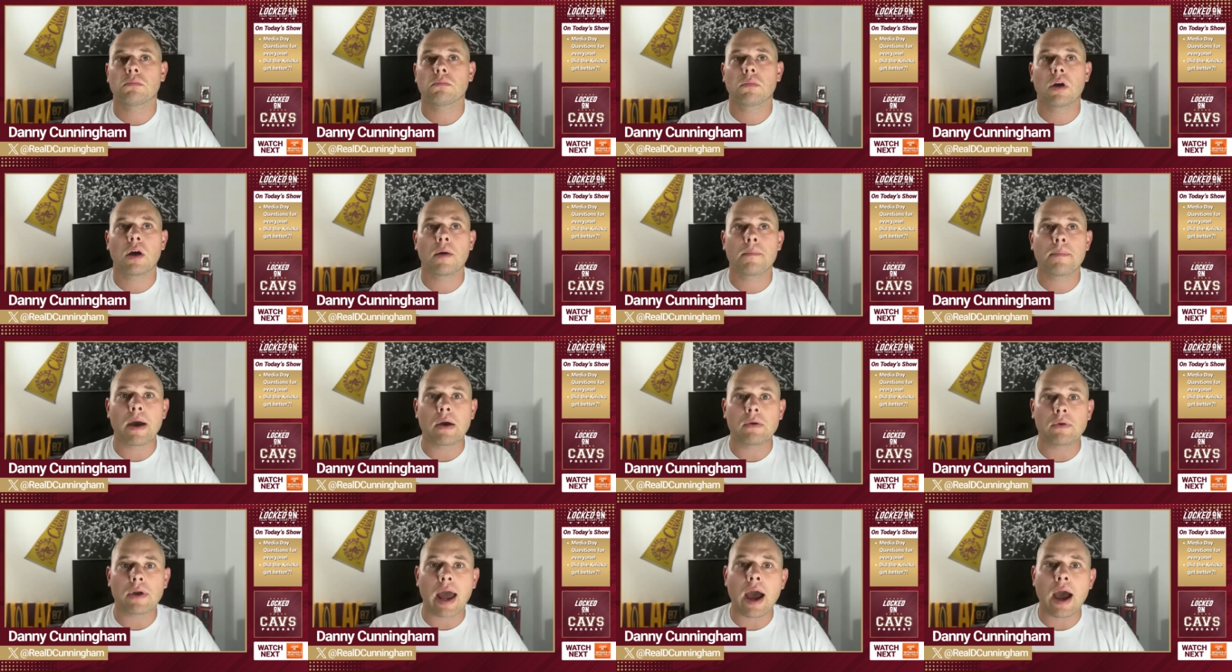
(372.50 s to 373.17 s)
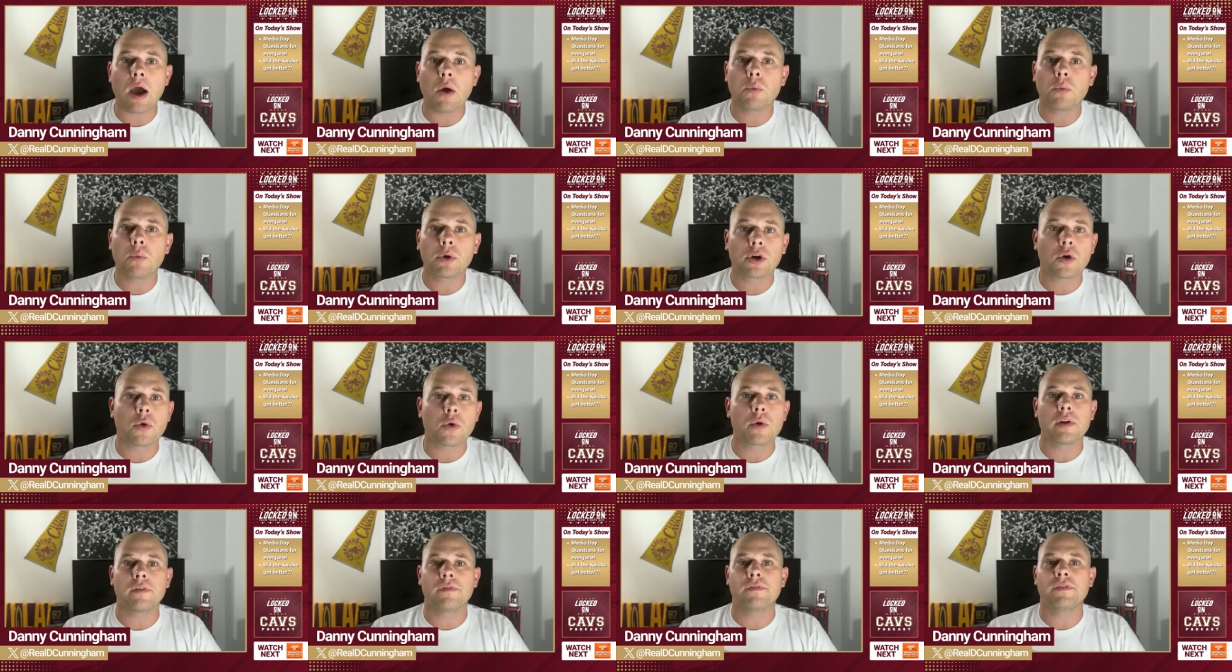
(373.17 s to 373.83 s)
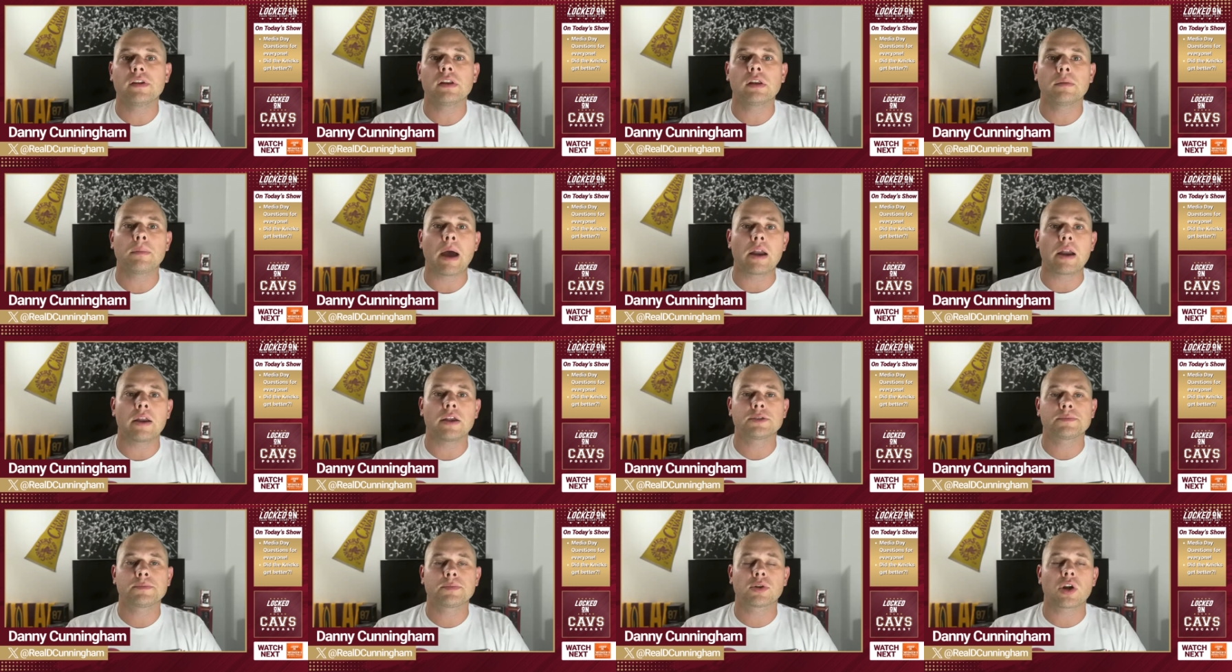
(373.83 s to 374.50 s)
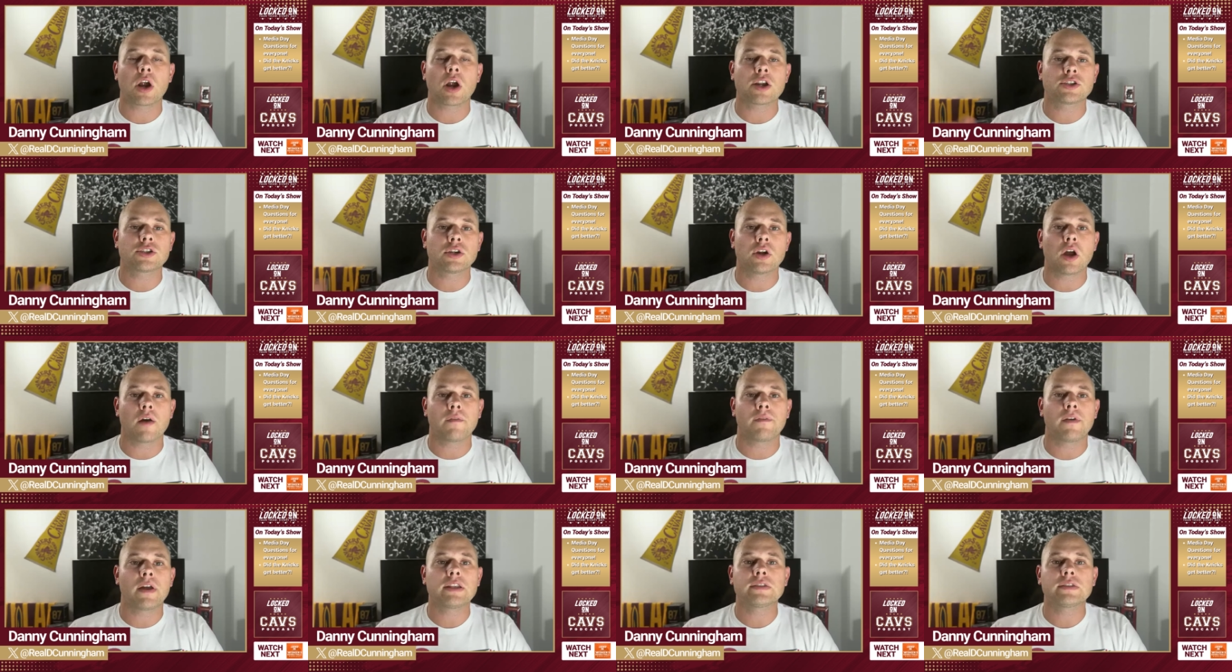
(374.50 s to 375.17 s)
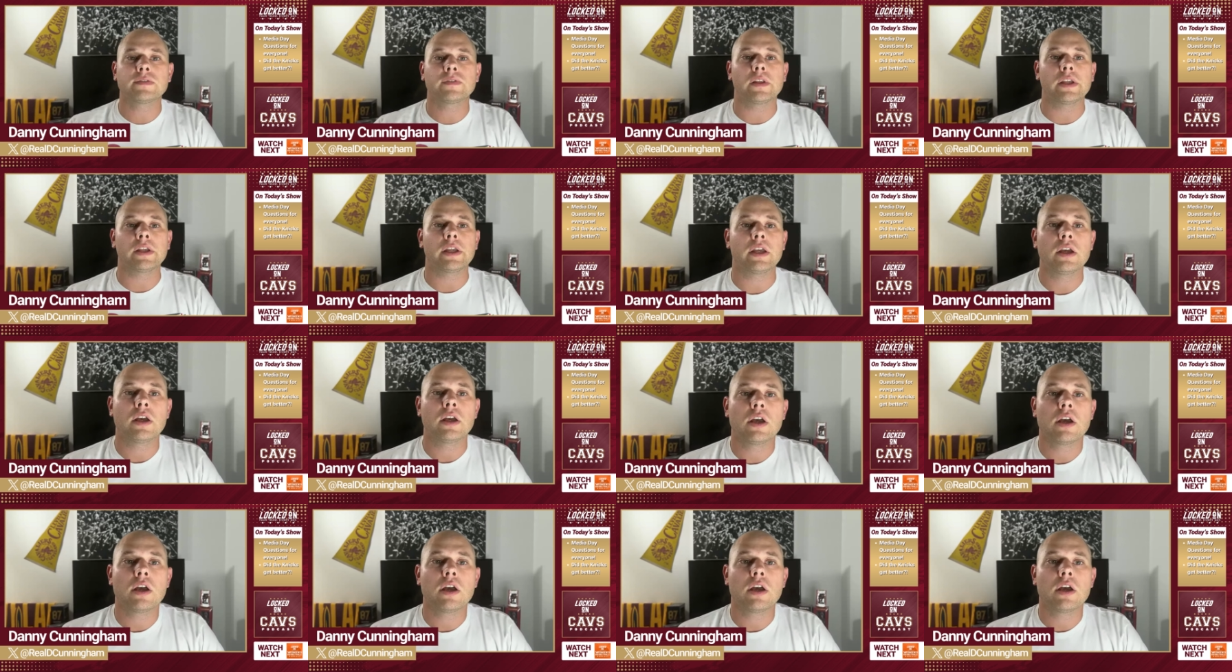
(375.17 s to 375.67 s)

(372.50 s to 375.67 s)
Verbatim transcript: about how we're going to feel about his progression offensively,